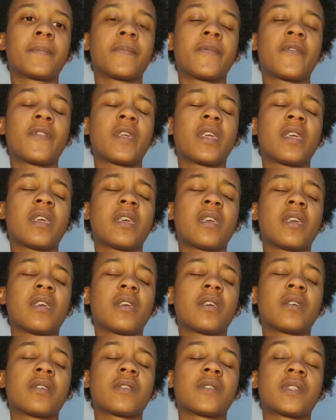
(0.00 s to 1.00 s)

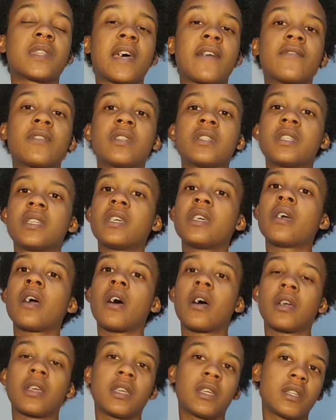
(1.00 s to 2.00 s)
the 7T
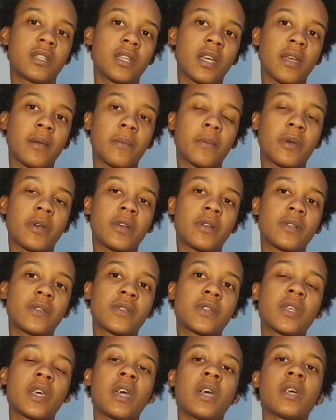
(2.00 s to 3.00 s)
Huggy
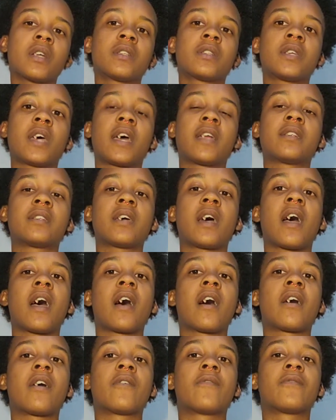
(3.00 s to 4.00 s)
diapers tend to
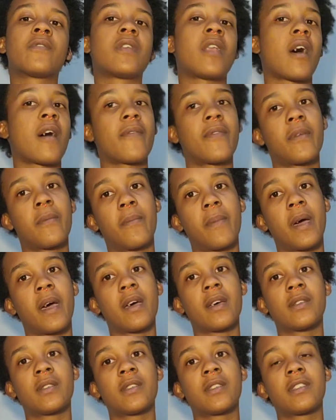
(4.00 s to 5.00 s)
have not the
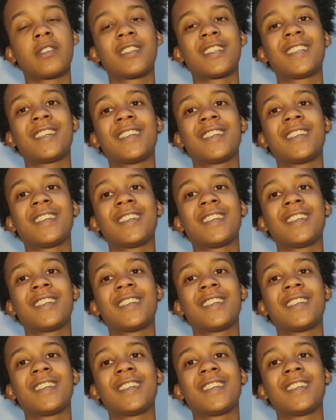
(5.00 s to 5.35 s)
best